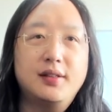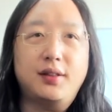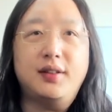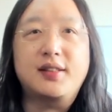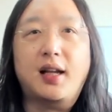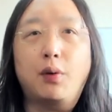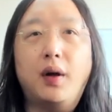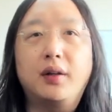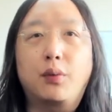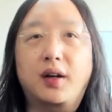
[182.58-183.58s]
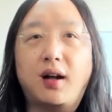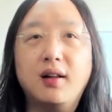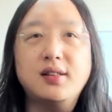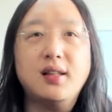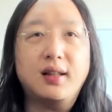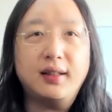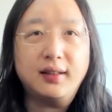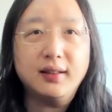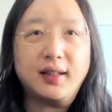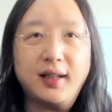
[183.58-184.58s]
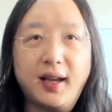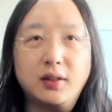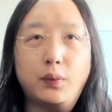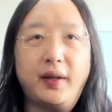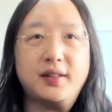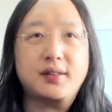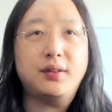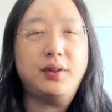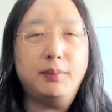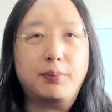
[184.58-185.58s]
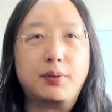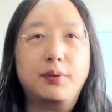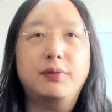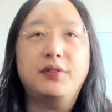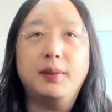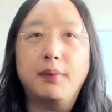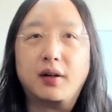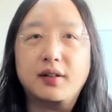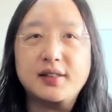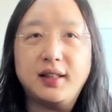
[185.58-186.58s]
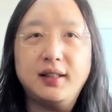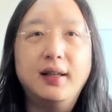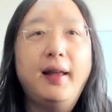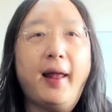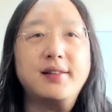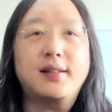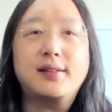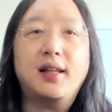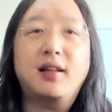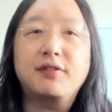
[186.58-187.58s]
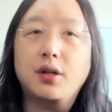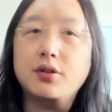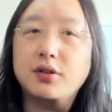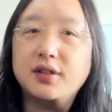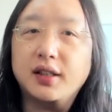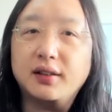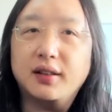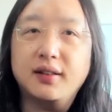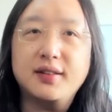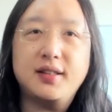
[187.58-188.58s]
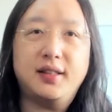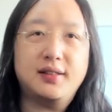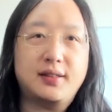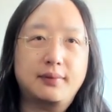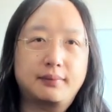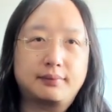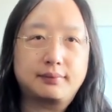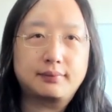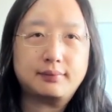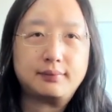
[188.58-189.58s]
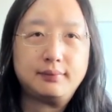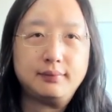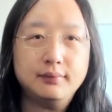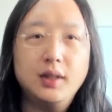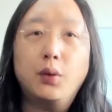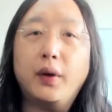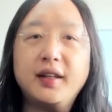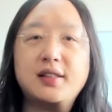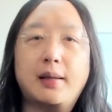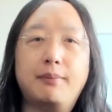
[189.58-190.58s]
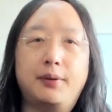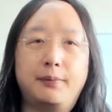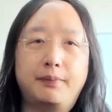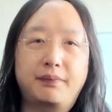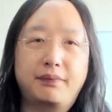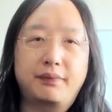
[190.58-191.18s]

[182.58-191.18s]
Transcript: So in Taiwan, we're constantly looking at ways to improve democracy as a set of social technologies. One example.